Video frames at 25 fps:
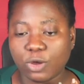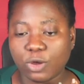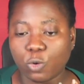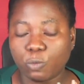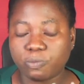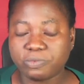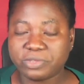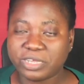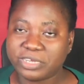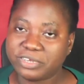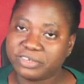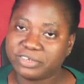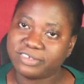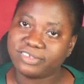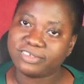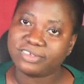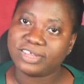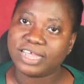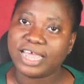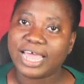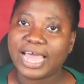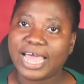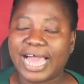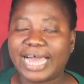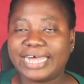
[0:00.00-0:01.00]
obtained,
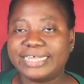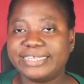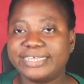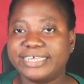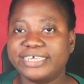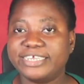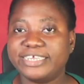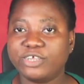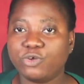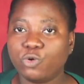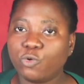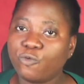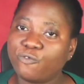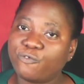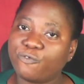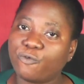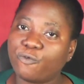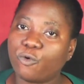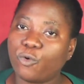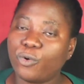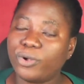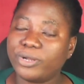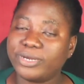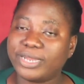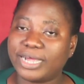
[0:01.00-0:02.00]
and then they go
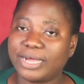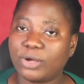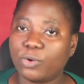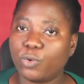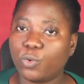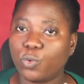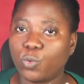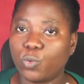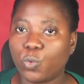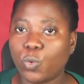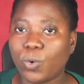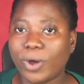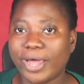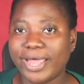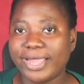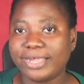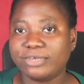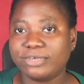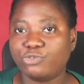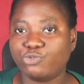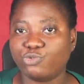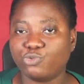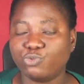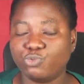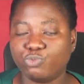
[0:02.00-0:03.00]
forward, I will go
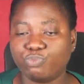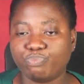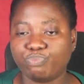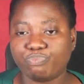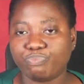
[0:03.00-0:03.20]
ahead to